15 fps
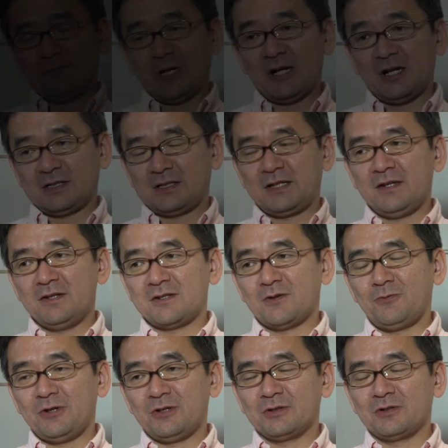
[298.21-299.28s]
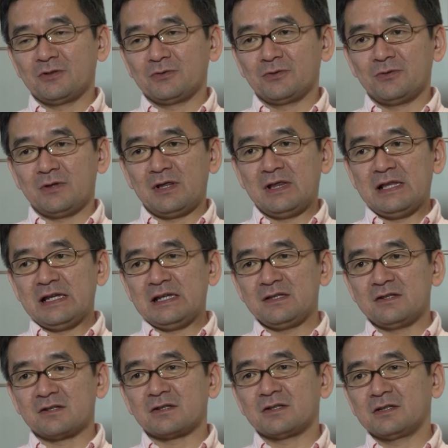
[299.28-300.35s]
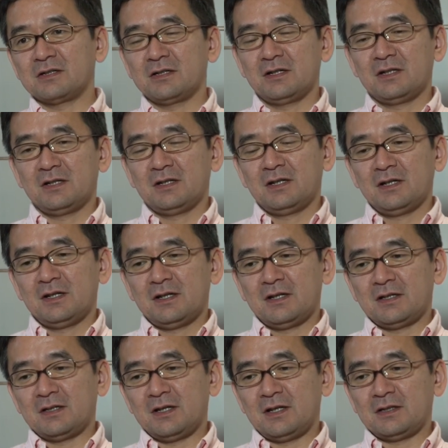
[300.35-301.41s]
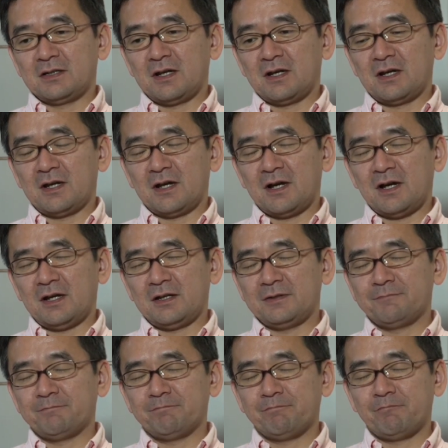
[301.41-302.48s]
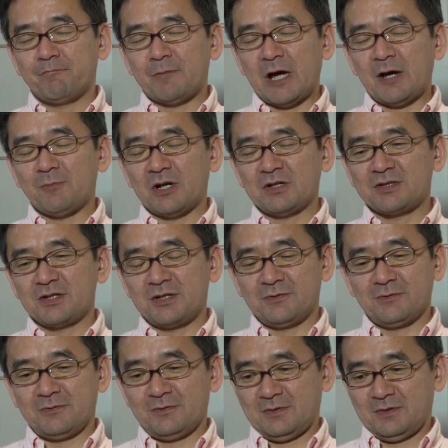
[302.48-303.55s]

But uh, he's a very good leader. Then uh, I'm, I'm actually